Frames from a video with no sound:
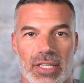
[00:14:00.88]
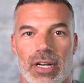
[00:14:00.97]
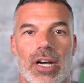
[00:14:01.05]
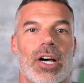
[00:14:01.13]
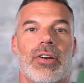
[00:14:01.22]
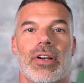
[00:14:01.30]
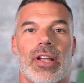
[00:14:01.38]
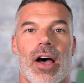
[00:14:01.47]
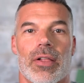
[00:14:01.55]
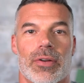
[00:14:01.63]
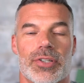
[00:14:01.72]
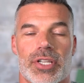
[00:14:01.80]
than
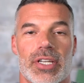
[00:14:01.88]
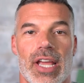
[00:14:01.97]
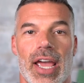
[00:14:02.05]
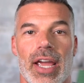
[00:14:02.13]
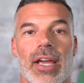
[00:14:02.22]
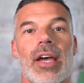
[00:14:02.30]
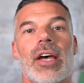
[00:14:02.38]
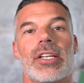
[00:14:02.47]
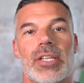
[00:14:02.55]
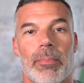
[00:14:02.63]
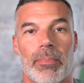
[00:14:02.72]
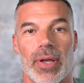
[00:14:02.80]
$100 a day
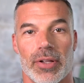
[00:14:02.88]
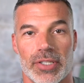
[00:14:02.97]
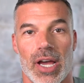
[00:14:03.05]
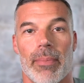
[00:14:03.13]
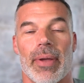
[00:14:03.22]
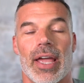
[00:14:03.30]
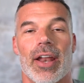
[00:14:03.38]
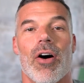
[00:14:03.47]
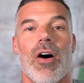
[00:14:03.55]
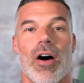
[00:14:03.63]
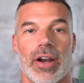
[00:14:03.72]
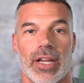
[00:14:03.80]
to build up an
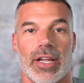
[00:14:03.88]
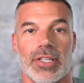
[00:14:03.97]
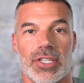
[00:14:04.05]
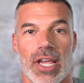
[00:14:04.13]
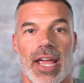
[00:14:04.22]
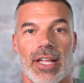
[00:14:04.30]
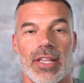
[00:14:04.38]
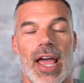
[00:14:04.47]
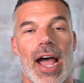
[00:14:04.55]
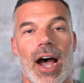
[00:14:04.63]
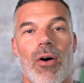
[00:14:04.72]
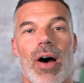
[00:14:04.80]
audience. And
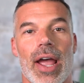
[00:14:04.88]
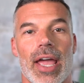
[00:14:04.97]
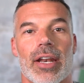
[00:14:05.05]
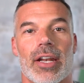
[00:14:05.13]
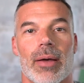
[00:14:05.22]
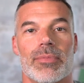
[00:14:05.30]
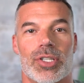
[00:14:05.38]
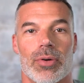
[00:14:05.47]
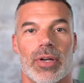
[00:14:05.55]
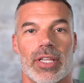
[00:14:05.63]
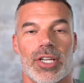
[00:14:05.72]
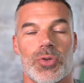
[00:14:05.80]
how I ended up
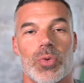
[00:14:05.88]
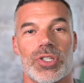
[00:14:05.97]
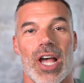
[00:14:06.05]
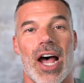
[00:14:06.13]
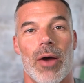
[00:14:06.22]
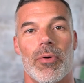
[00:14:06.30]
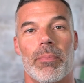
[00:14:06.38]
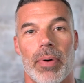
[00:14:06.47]
doing this was I would